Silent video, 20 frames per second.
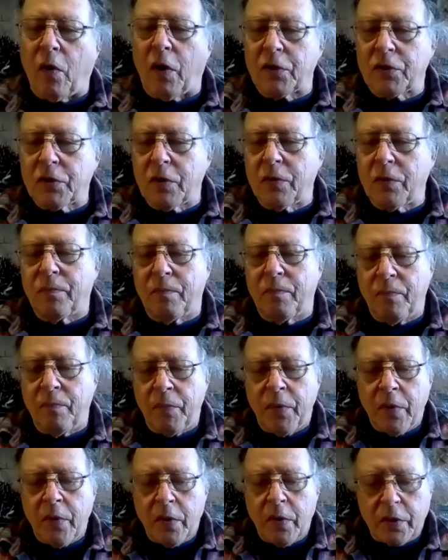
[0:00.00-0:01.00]
also
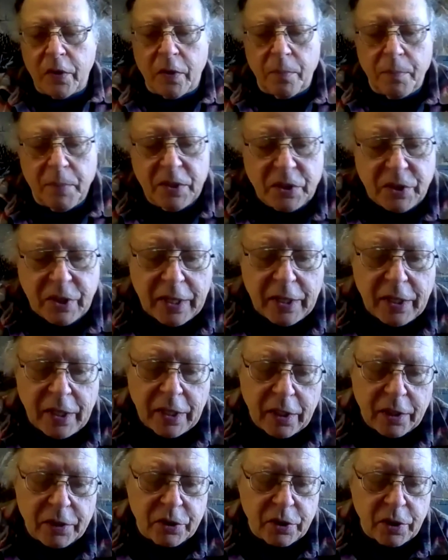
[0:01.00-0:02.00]
going to be
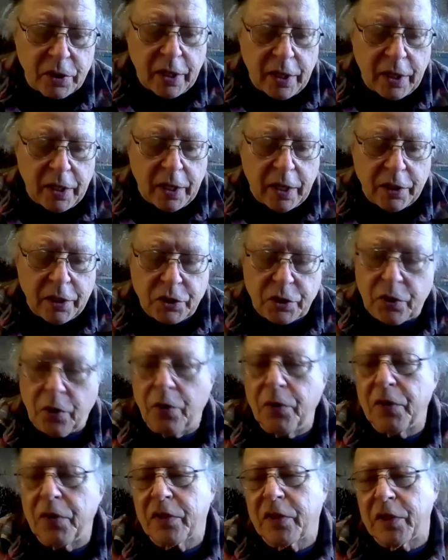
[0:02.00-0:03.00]
sending us a
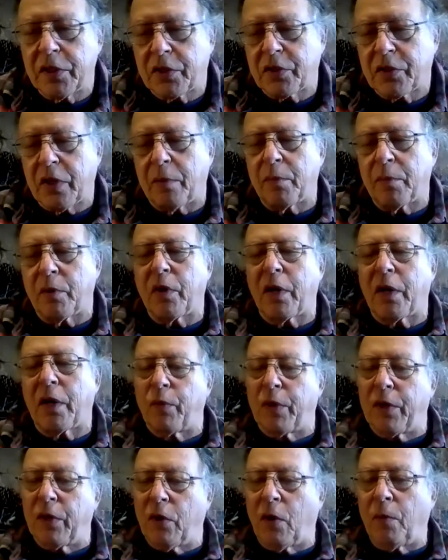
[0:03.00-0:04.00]
student this summer,
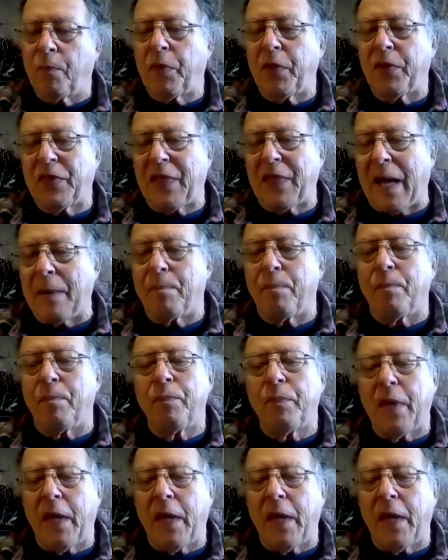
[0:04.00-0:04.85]
and we hope that